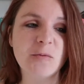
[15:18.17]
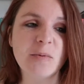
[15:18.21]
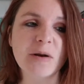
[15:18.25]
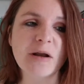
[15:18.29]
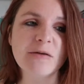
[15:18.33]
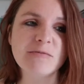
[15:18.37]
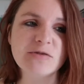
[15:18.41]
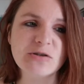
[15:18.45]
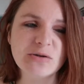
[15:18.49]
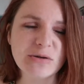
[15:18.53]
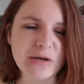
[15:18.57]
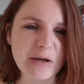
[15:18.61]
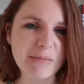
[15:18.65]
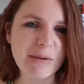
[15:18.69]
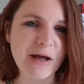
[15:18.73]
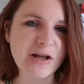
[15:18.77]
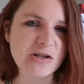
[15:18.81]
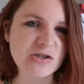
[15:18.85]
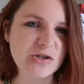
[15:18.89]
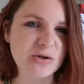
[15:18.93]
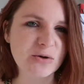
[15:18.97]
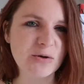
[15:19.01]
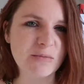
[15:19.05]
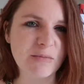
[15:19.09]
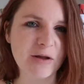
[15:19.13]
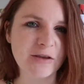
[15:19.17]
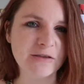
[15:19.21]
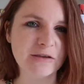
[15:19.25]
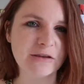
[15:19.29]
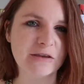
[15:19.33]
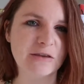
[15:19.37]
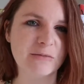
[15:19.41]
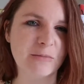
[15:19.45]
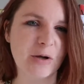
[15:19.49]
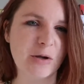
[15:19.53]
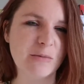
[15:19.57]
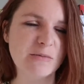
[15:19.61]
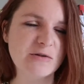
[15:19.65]
but I'm doing about 2 a month
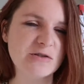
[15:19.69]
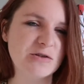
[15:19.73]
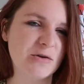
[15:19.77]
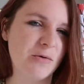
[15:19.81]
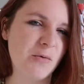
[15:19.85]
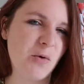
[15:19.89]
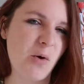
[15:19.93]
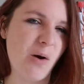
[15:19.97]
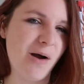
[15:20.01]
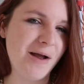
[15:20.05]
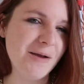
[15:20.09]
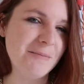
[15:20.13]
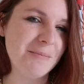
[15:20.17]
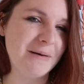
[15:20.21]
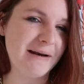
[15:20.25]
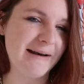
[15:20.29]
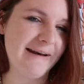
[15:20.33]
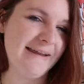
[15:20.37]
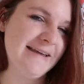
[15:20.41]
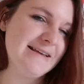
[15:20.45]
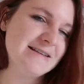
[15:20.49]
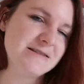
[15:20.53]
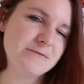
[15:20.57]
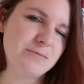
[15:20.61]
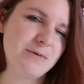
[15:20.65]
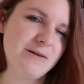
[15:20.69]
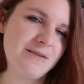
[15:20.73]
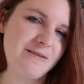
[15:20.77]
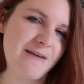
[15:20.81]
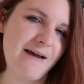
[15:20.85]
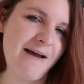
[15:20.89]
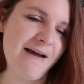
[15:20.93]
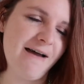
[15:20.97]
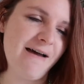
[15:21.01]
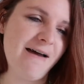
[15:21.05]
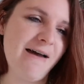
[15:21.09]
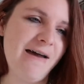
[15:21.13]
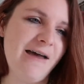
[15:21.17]
at the moment, so I'm quite pleased with
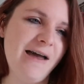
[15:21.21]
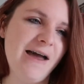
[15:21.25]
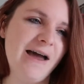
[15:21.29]
that.